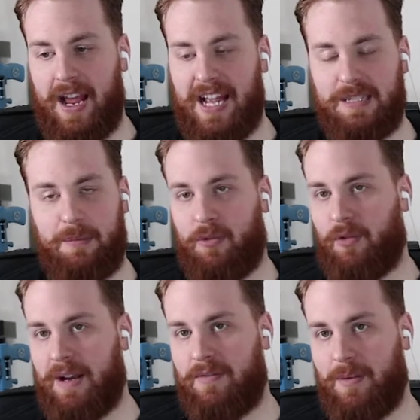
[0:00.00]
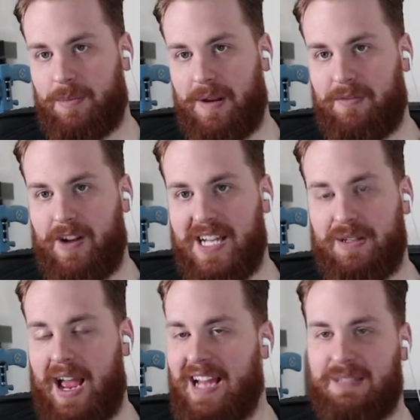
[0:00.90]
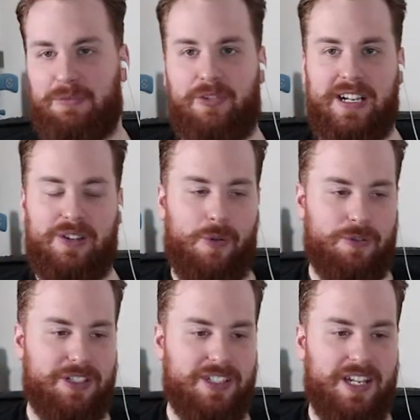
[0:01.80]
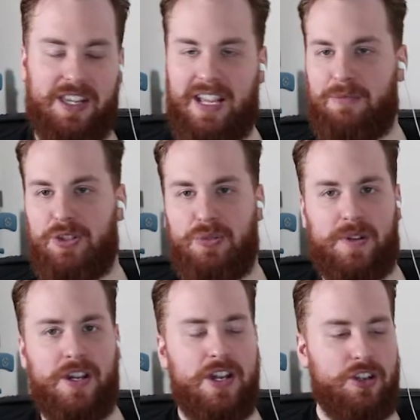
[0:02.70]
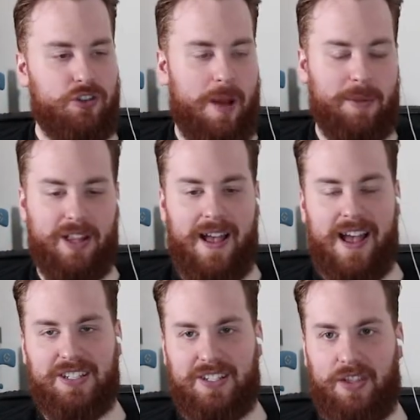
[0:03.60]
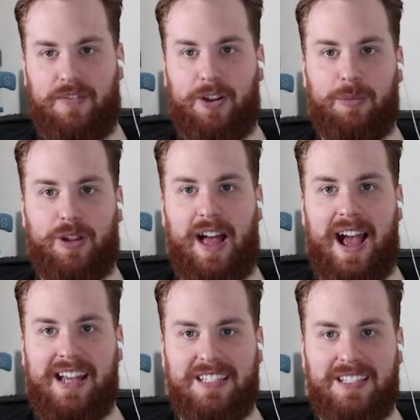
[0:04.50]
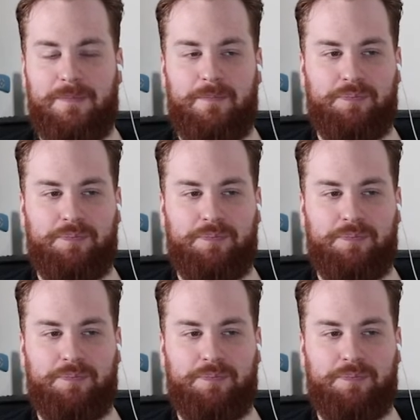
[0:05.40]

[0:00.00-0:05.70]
I had some great fun with my friends. I had some great courses. I think I was doing drama class and film class.